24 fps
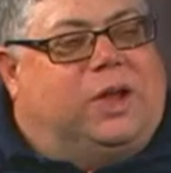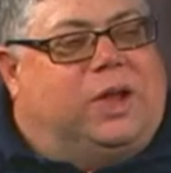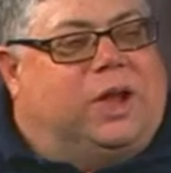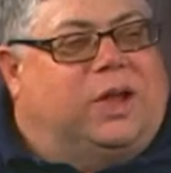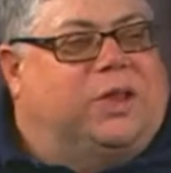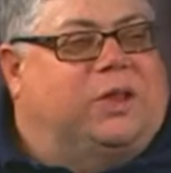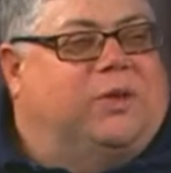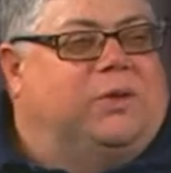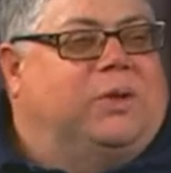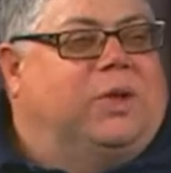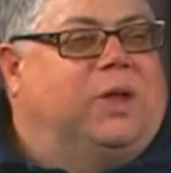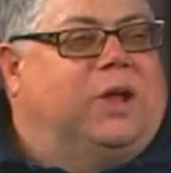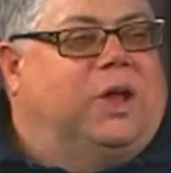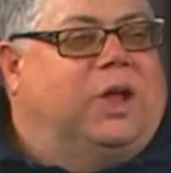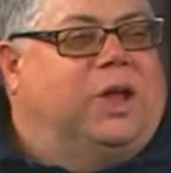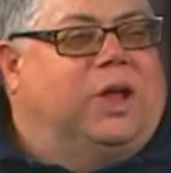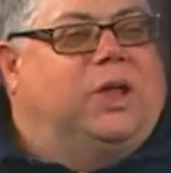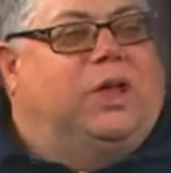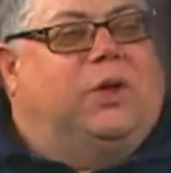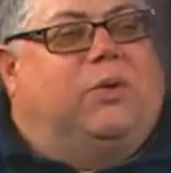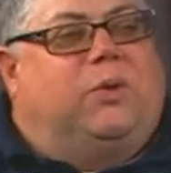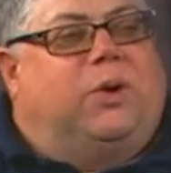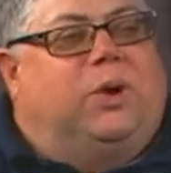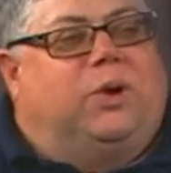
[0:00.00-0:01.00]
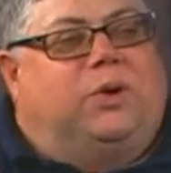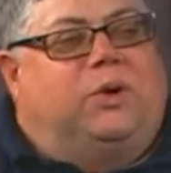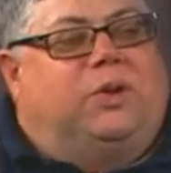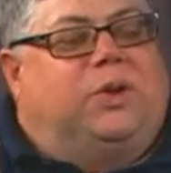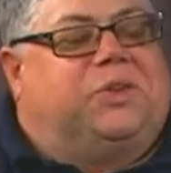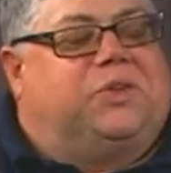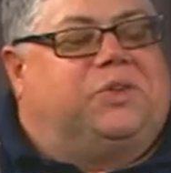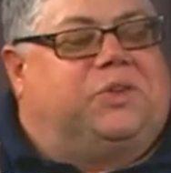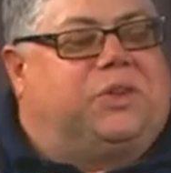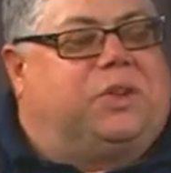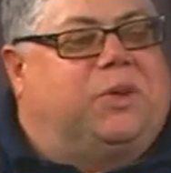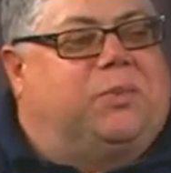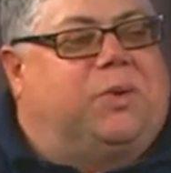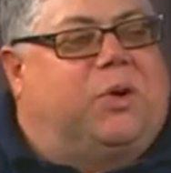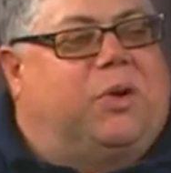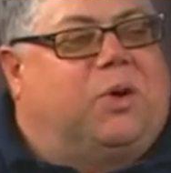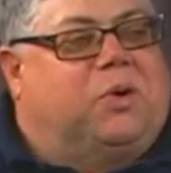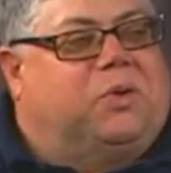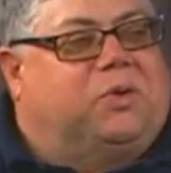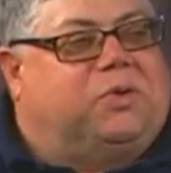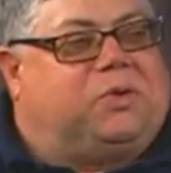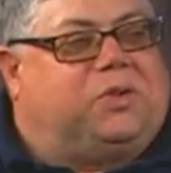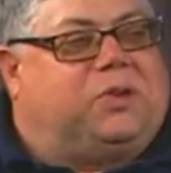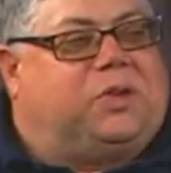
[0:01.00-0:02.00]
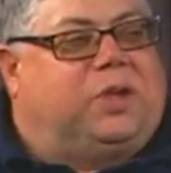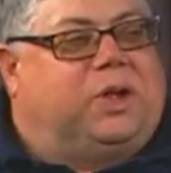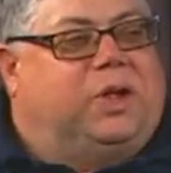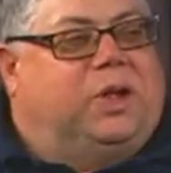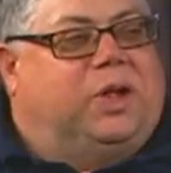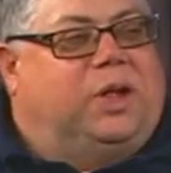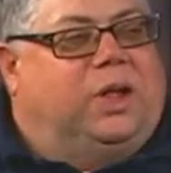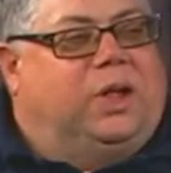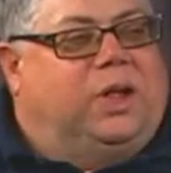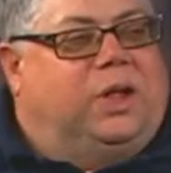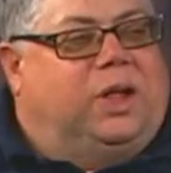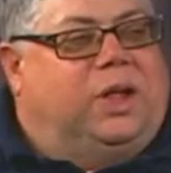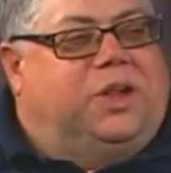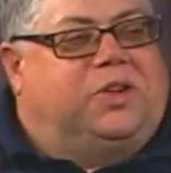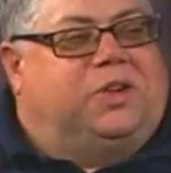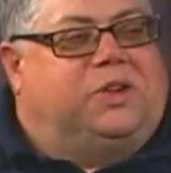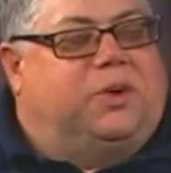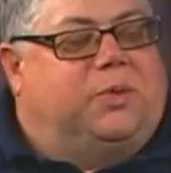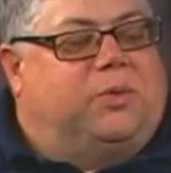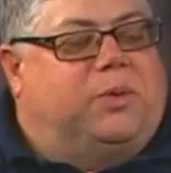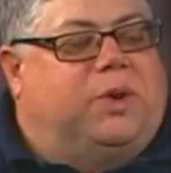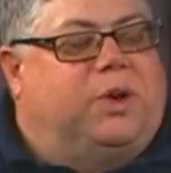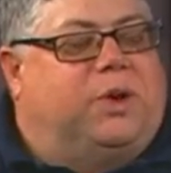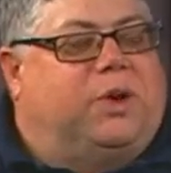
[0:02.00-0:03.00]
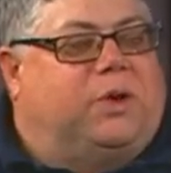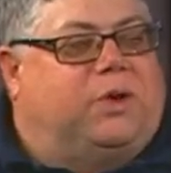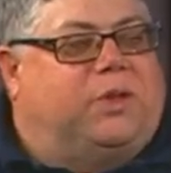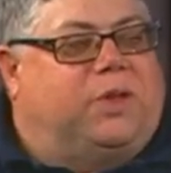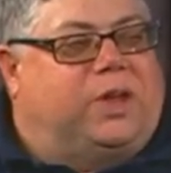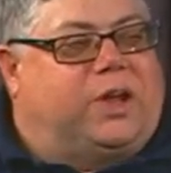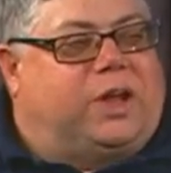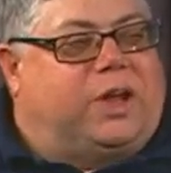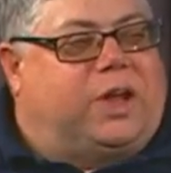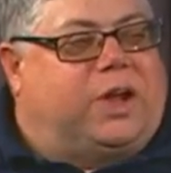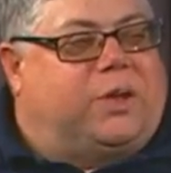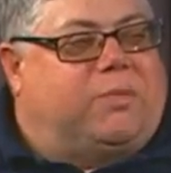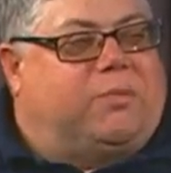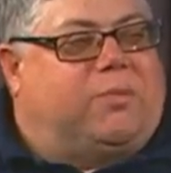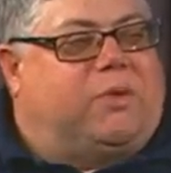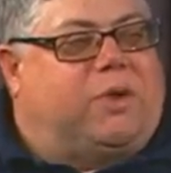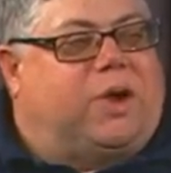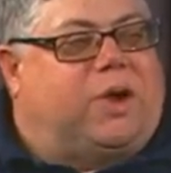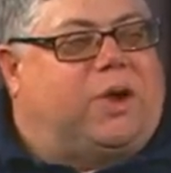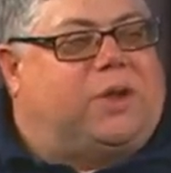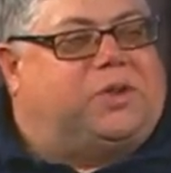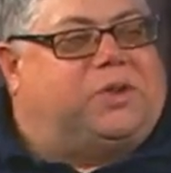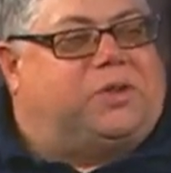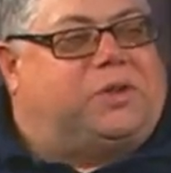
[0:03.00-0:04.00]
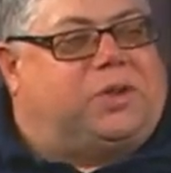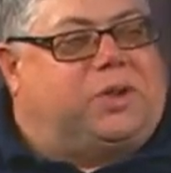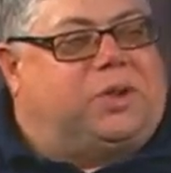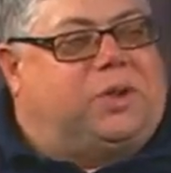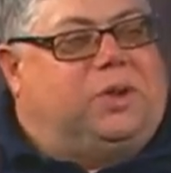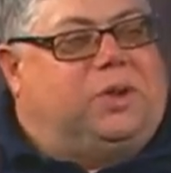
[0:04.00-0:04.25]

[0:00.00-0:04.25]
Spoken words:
And the one who does it the most is the winner, and they get a prize.